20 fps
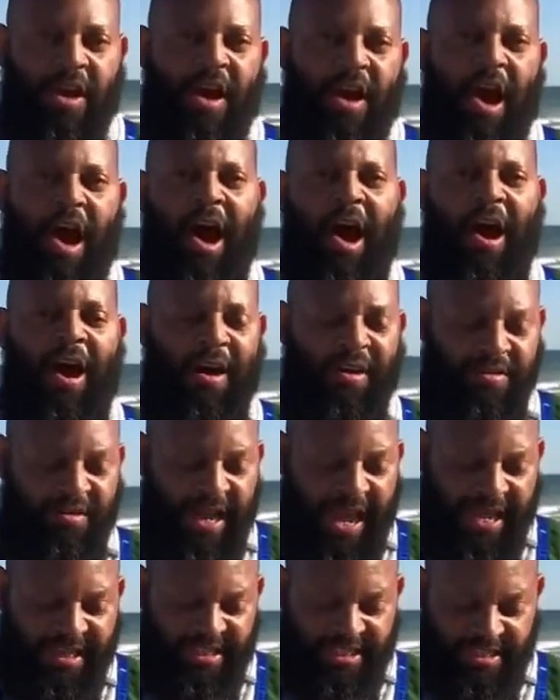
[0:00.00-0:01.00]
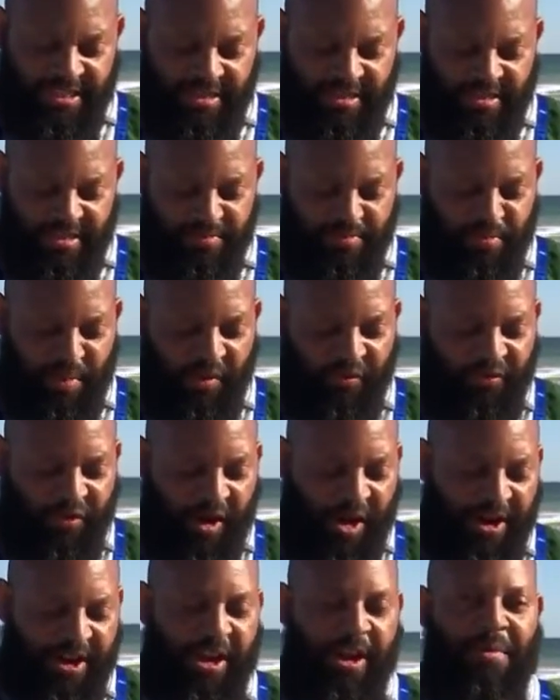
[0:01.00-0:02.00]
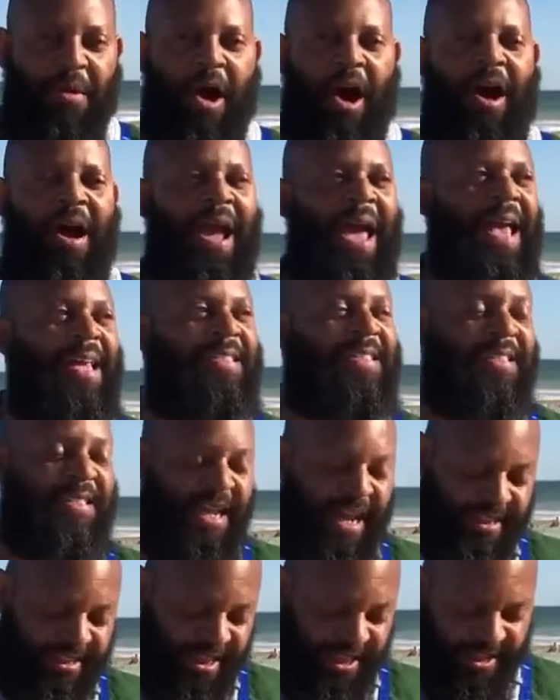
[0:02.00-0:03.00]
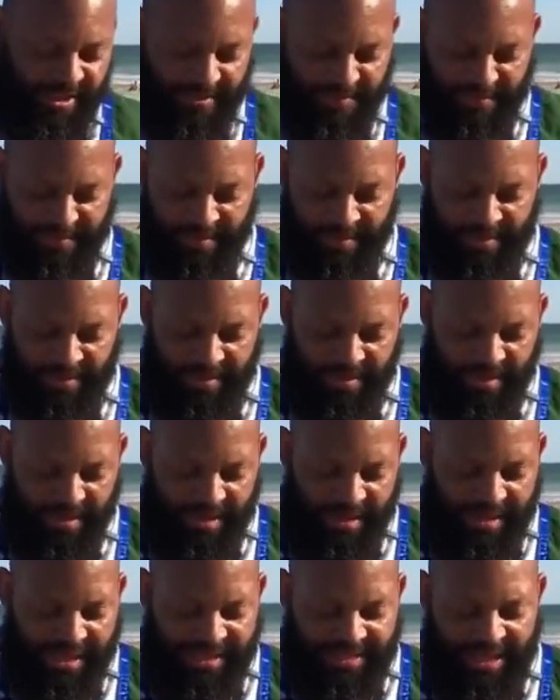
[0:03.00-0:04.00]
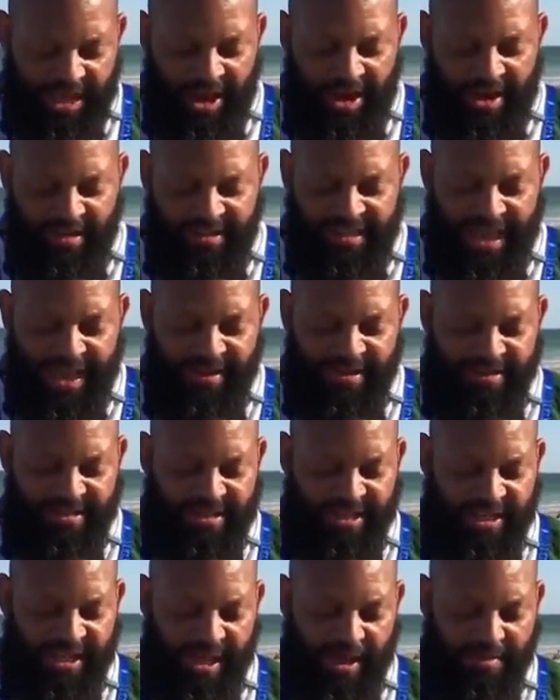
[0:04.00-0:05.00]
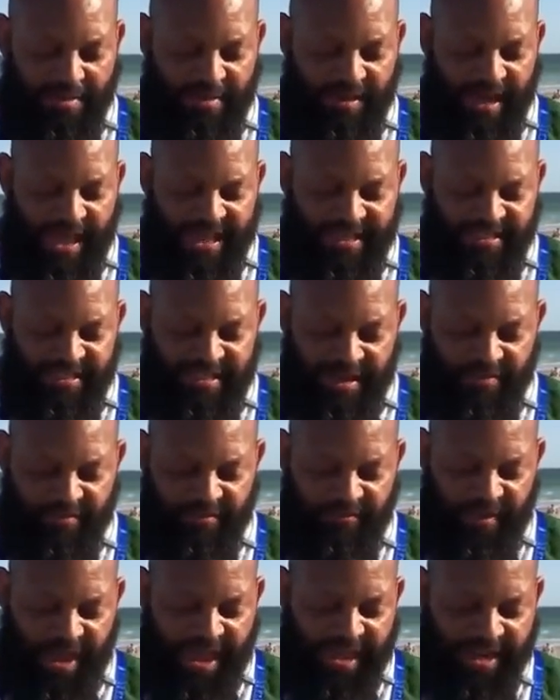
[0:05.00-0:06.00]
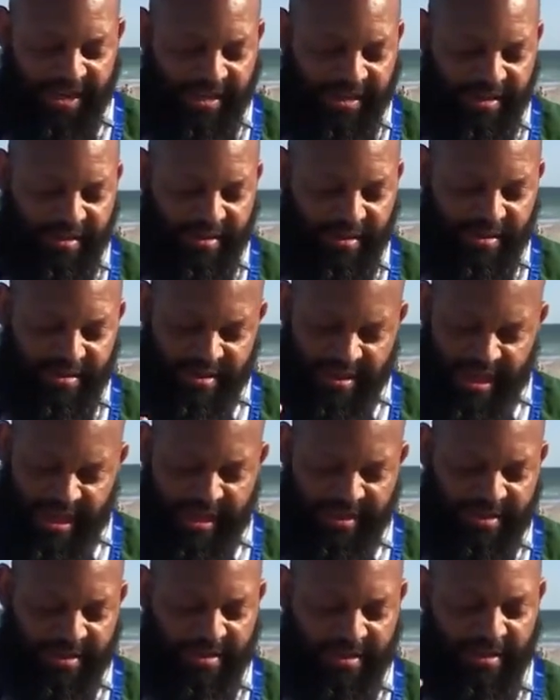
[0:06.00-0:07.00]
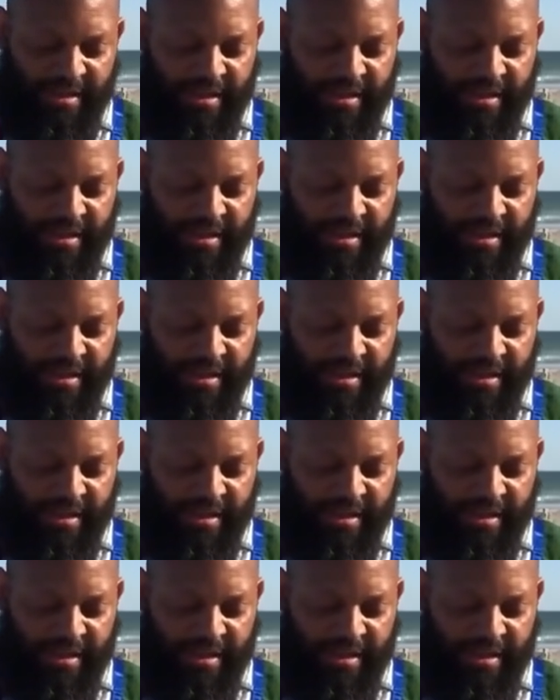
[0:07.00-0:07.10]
All nations before him are as nothing, and they are counted to him less than vanity. Salakia.